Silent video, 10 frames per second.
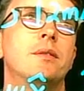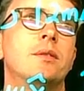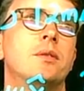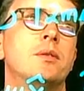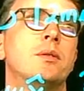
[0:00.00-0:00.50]

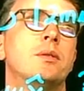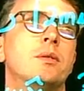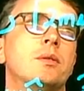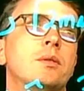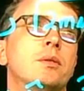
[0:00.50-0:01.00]

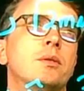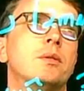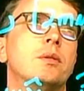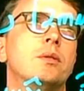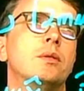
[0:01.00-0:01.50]

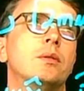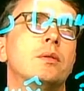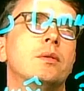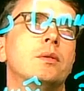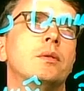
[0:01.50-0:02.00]

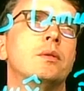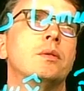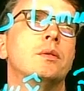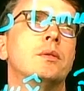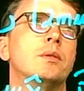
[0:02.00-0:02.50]

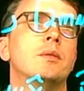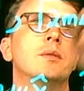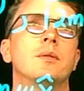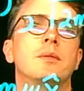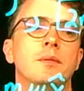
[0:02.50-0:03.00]
Nothing is said.